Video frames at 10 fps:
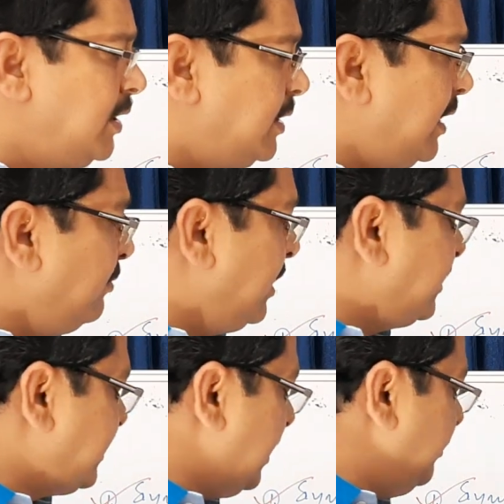the table
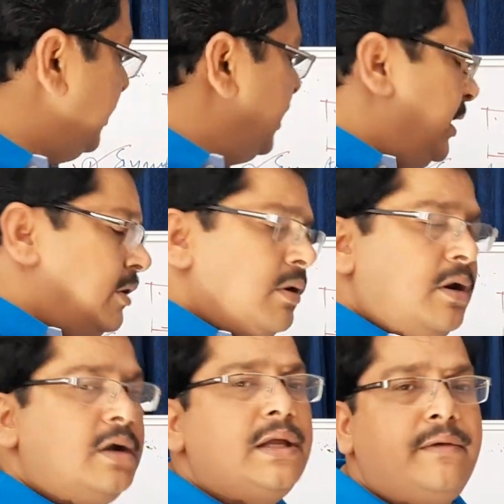itself. It will
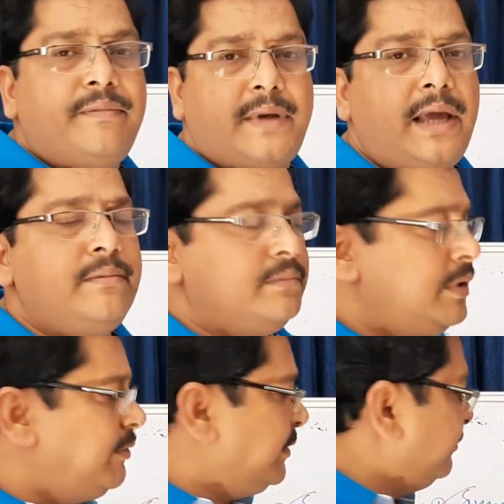not give time even.